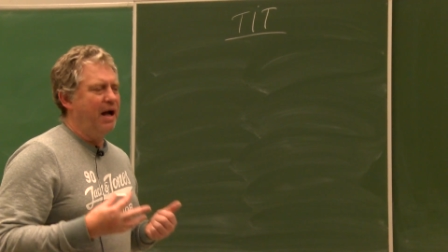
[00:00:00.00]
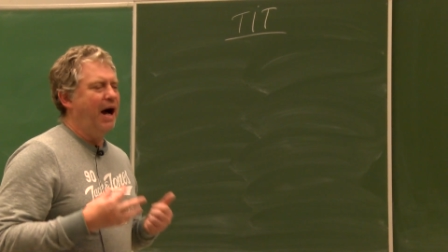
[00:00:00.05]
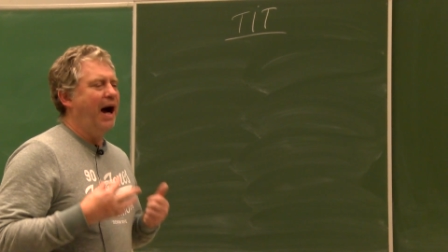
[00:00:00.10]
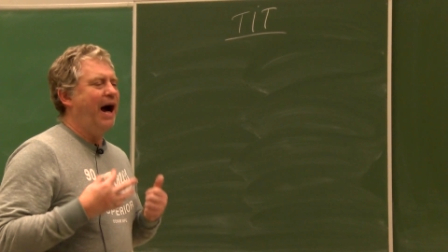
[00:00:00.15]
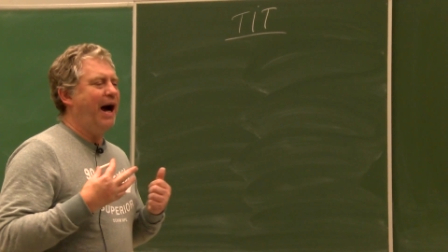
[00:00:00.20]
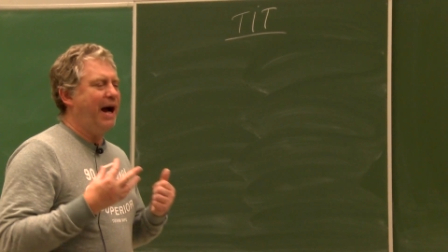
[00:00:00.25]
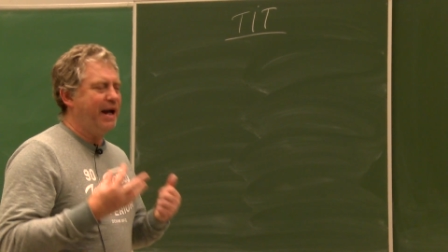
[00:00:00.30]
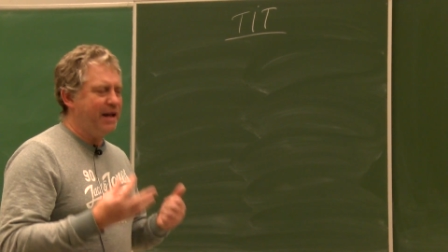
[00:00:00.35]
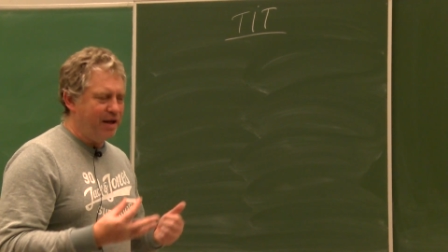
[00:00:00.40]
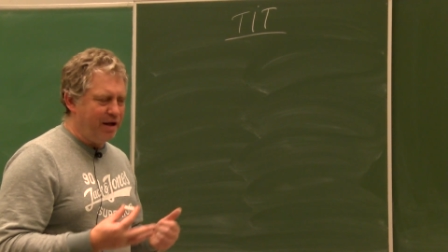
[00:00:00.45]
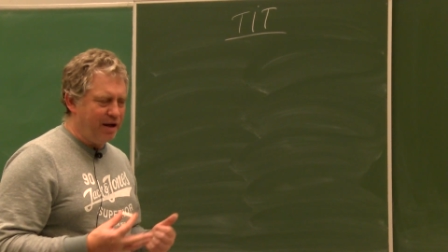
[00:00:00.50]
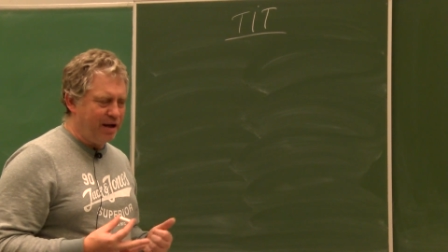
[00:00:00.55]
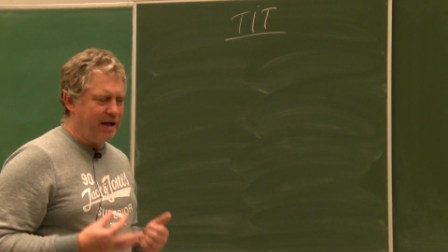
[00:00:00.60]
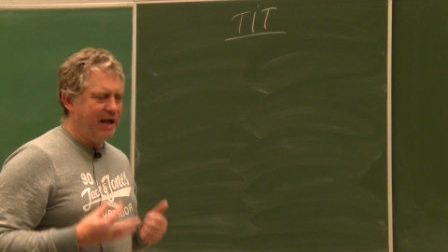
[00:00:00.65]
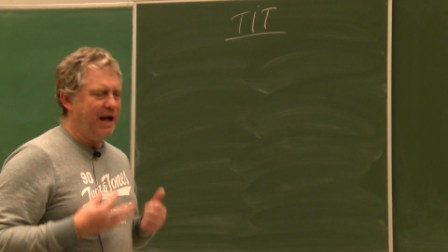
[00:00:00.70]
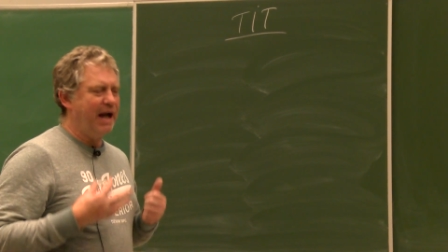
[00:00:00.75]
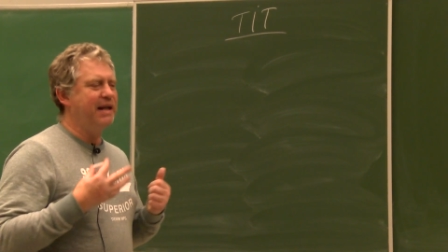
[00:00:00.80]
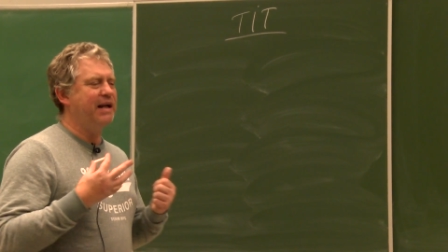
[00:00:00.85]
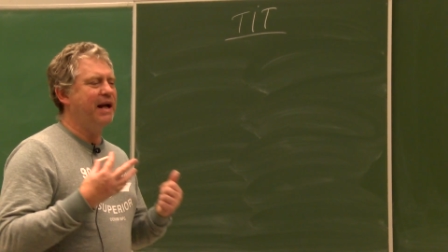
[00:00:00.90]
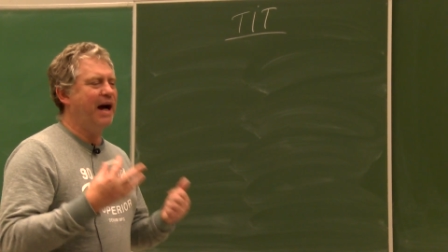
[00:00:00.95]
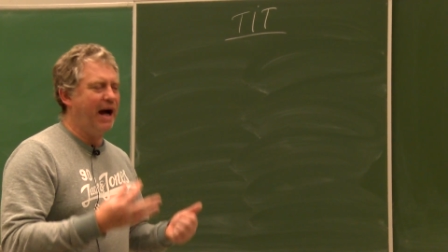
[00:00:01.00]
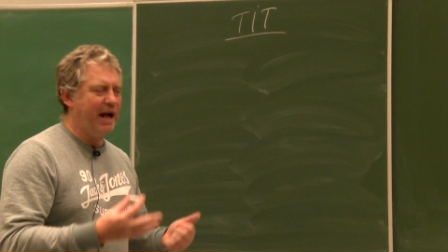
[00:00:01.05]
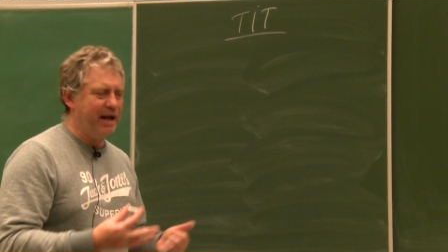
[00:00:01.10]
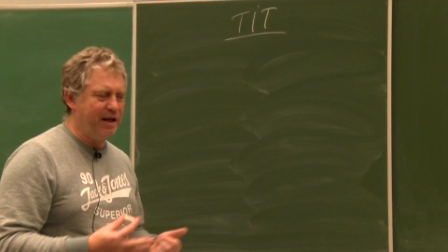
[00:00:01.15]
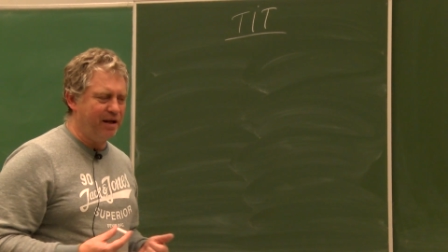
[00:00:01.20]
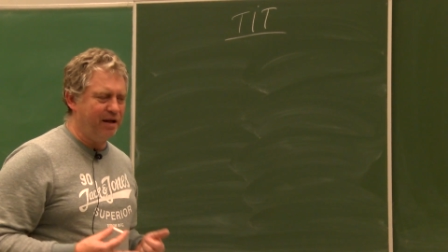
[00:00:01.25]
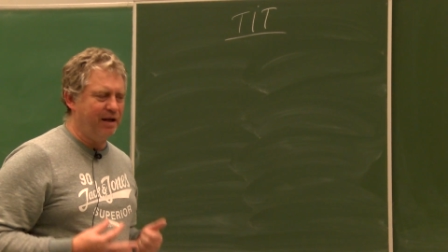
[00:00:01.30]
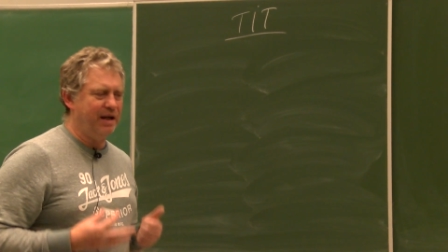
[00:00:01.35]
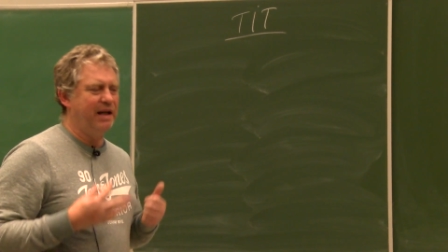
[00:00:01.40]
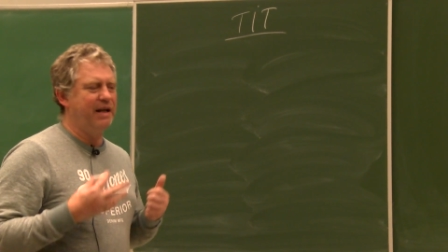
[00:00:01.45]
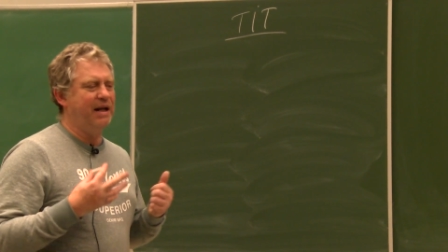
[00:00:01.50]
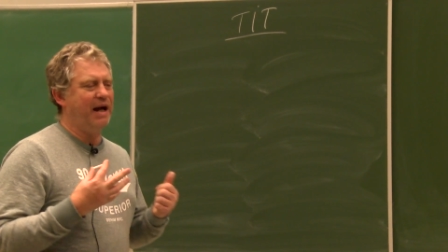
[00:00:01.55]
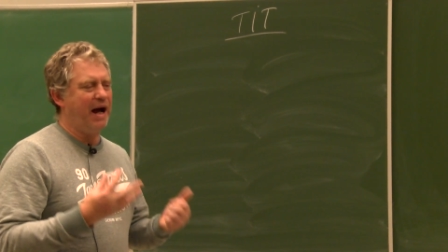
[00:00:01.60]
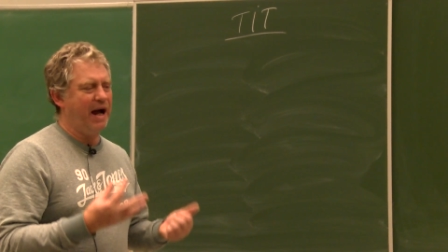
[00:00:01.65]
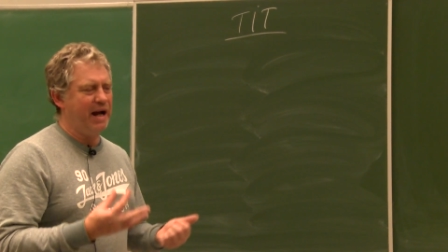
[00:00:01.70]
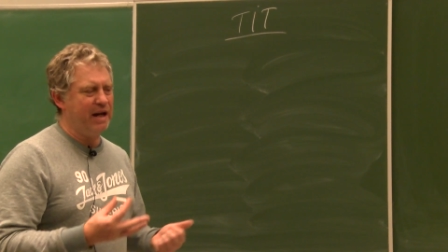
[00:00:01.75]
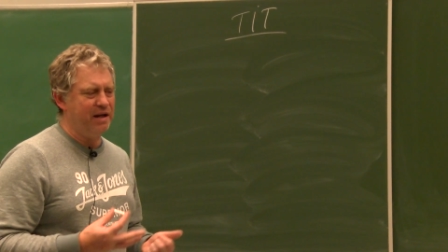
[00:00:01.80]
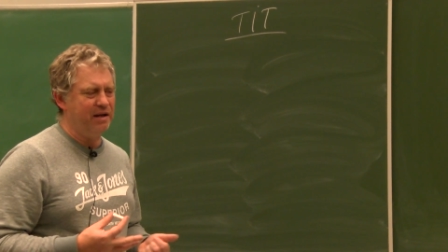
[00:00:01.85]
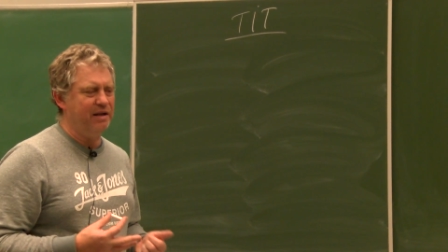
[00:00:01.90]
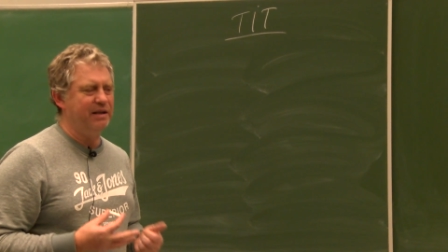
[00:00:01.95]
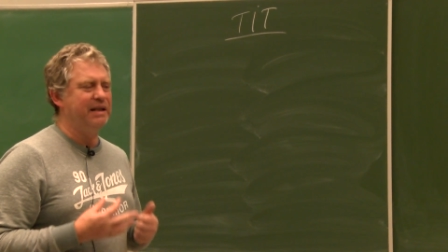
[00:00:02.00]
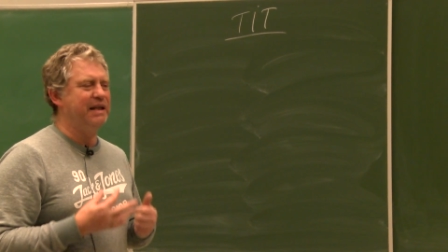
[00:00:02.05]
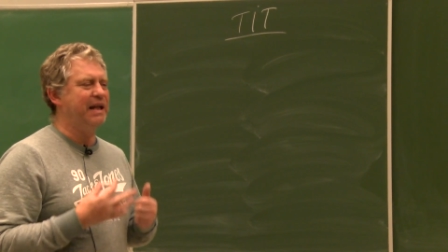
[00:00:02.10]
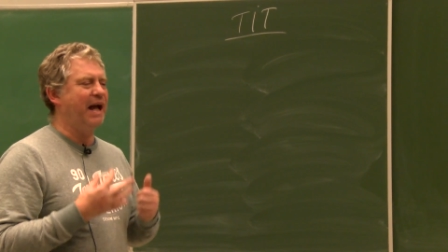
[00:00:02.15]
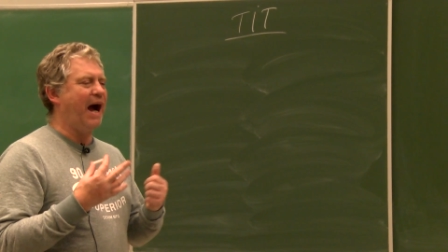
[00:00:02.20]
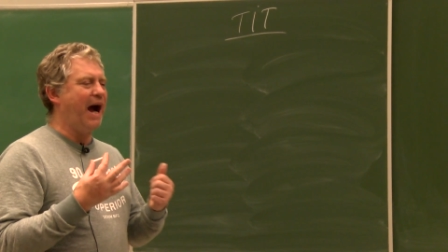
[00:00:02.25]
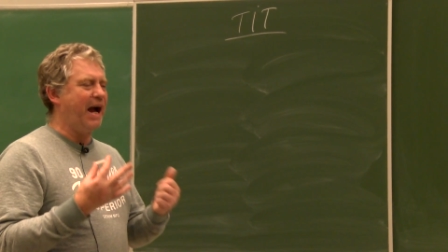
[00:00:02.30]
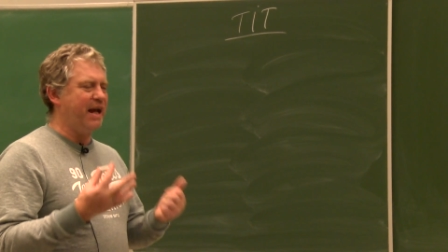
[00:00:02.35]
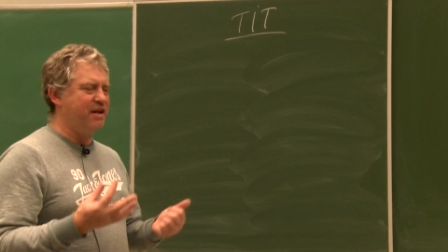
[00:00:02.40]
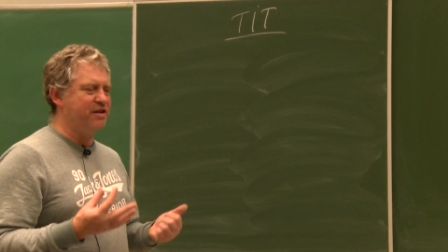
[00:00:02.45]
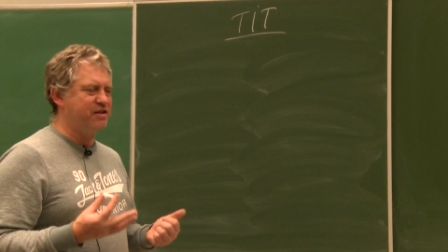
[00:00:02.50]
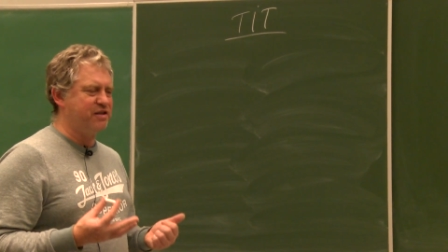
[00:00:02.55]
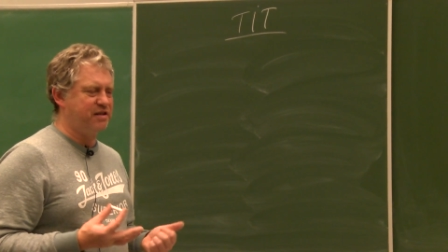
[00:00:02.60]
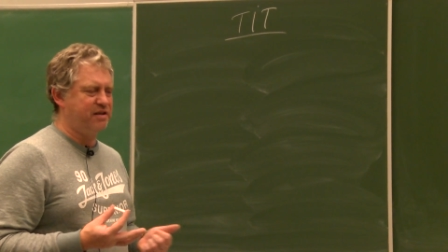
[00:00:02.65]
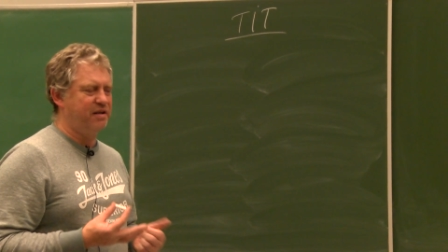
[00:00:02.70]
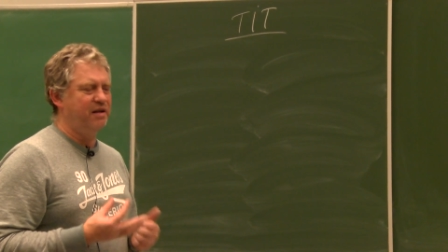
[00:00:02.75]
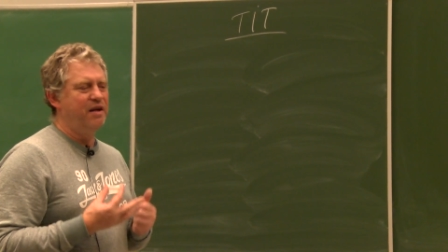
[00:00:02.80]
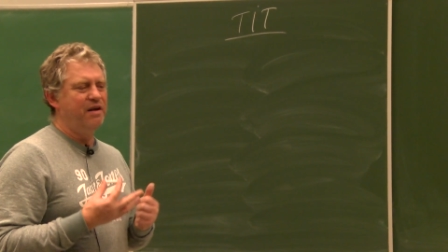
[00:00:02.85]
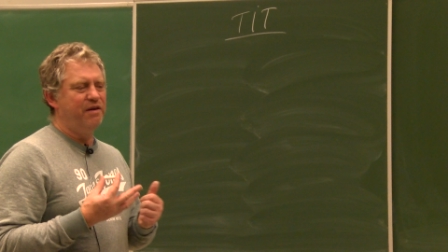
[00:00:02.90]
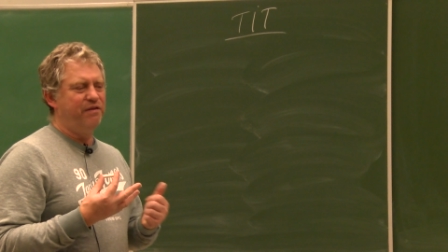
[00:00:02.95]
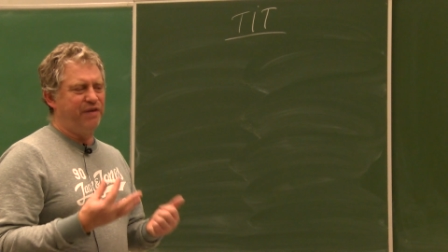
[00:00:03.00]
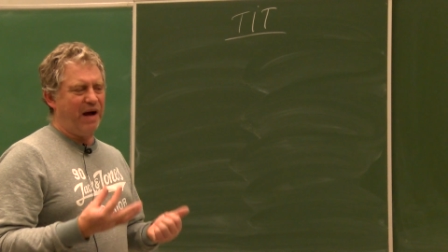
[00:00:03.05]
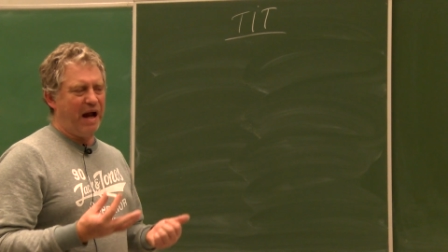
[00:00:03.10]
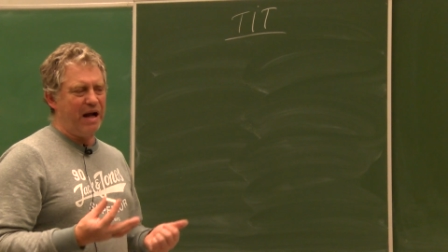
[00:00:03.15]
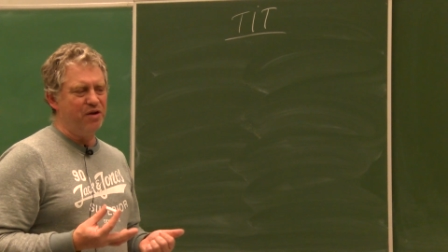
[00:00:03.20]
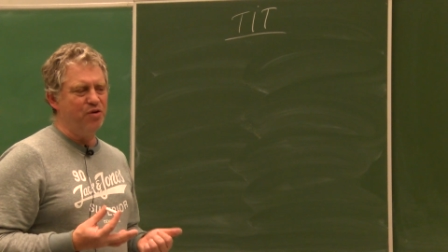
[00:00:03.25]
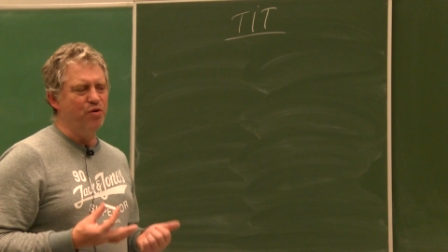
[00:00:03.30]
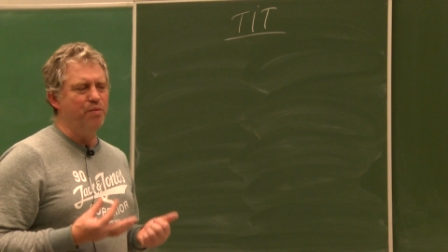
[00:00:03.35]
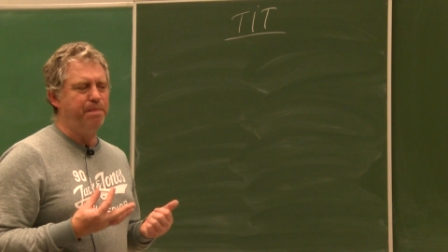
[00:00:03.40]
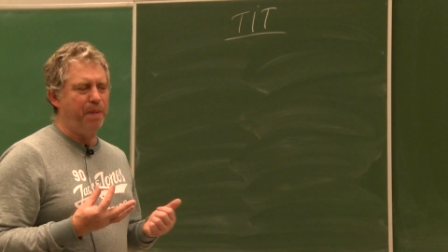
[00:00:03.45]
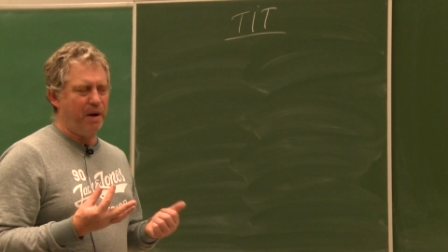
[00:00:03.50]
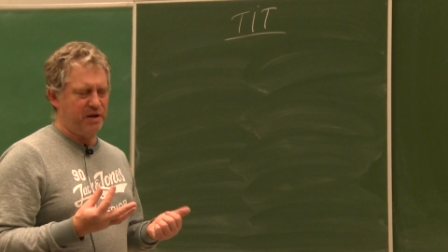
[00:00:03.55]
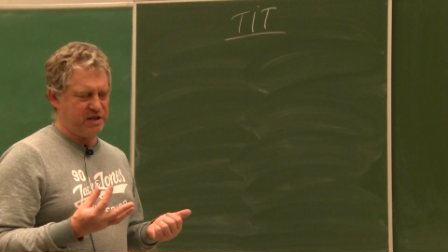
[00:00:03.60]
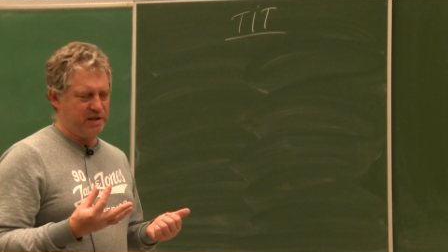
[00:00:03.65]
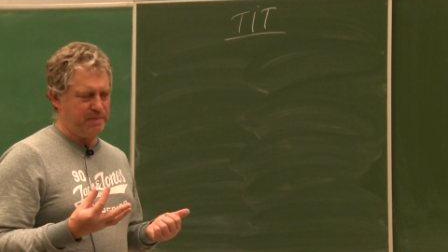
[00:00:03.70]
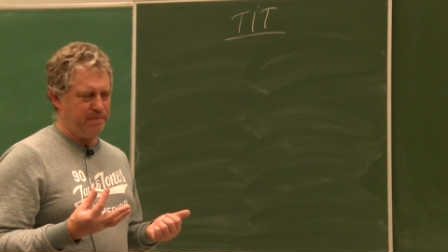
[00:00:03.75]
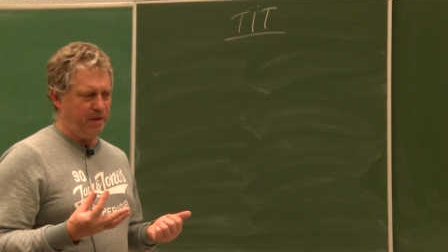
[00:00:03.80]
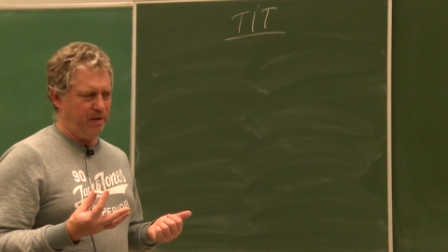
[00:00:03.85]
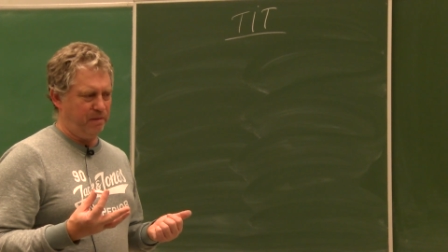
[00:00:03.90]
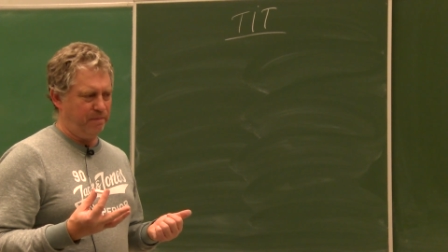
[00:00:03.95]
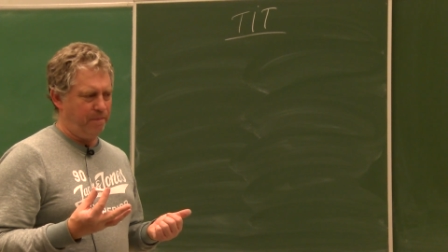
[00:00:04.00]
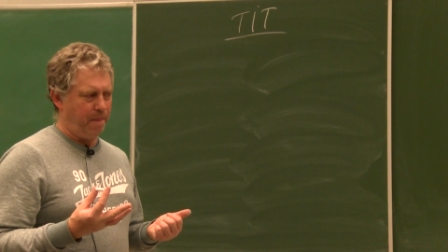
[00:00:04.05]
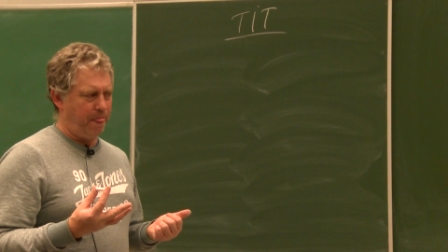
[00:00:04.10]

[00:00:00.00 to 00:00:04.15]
higher and higher and higher, the highest value possible.